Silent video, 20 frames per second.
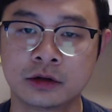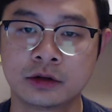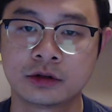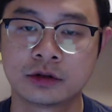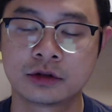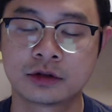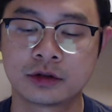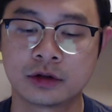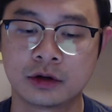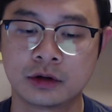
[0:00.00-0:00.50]

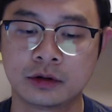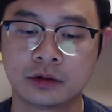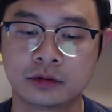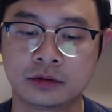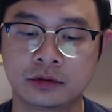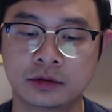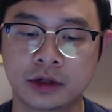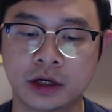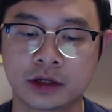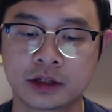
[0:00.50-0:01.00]
So
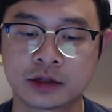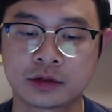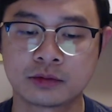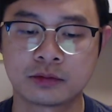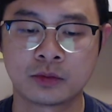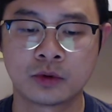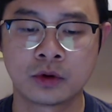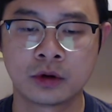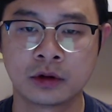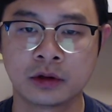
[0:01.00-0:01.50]
that's
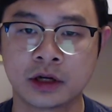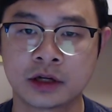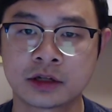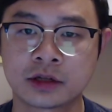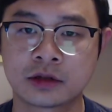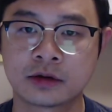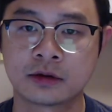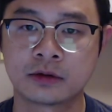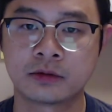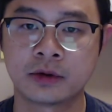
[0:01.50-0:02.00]
more or less
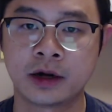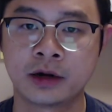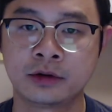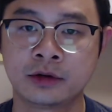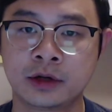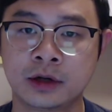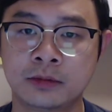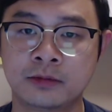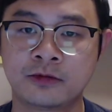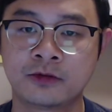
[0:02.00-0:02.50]
the
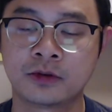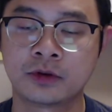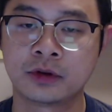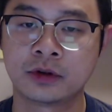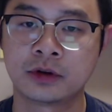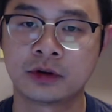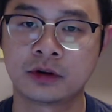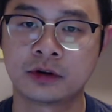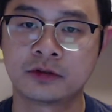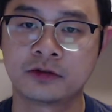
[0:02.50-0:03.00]
roundup for
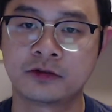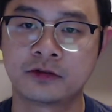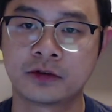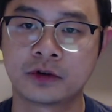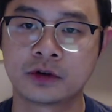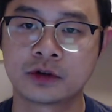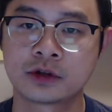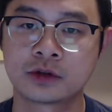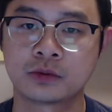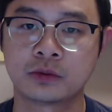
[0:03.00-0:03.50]
the
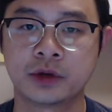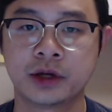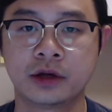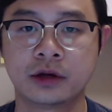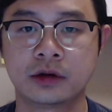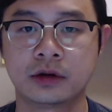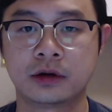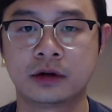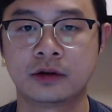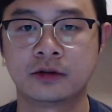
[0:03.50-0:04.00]
first week
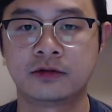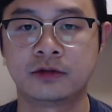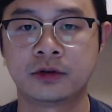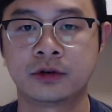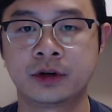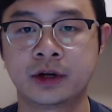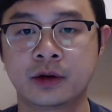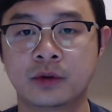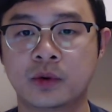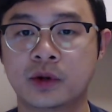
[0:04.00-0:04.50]
of
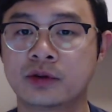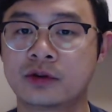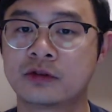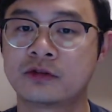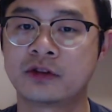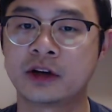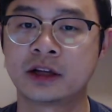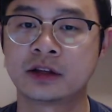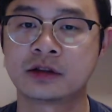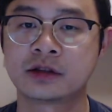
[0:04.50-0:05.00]
learning Winter
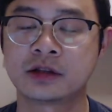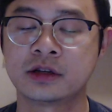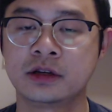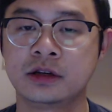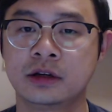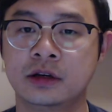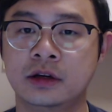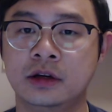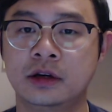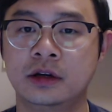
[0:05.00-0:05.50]
Fantasy.
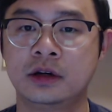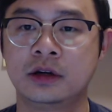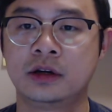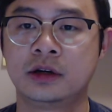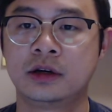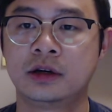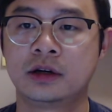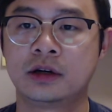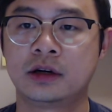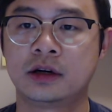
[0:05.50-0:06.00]

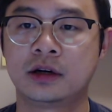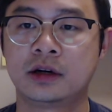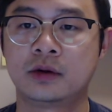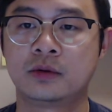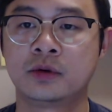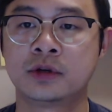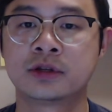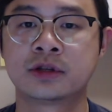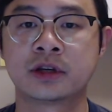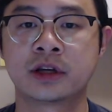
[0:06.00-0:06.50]

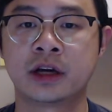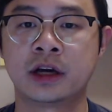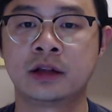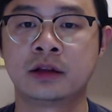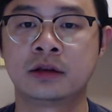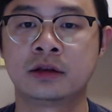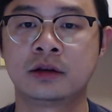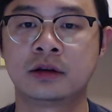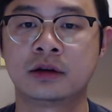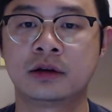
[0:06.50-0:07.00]
Once
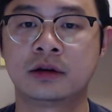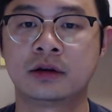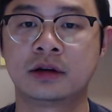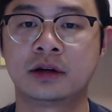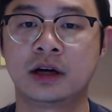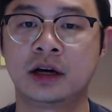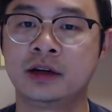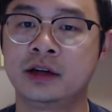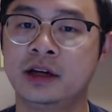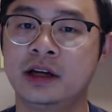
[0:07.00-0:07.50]
again, the
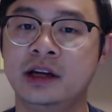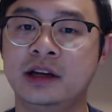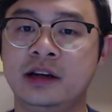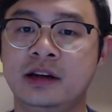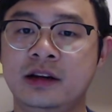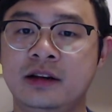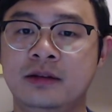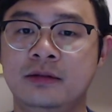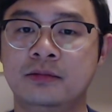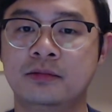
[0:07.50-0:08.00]

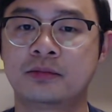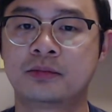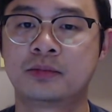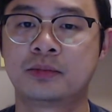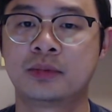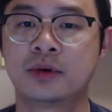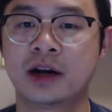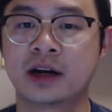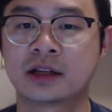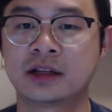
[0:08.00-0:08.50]
unedited
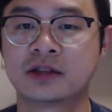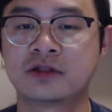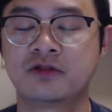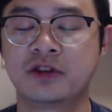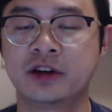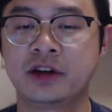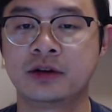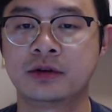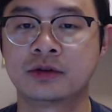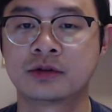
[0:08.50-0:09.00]
practice
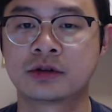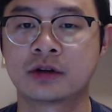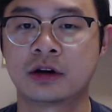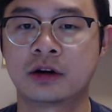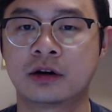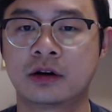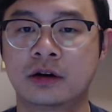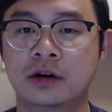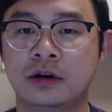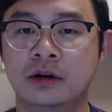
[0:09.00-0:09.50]
videos
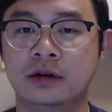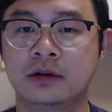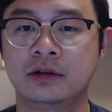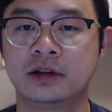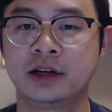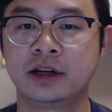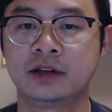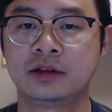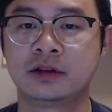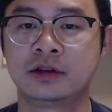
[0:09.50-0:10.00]
are
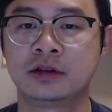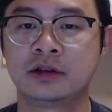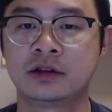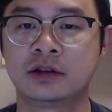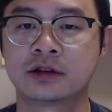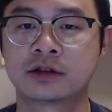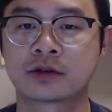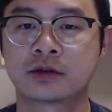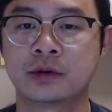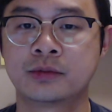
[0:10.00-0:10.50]
linked in the
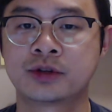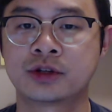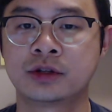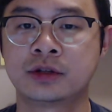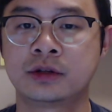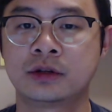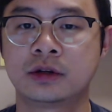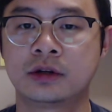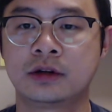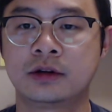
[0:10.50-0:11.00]
description
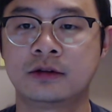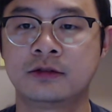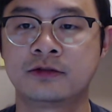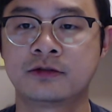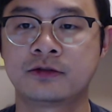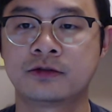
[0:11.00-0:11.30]
of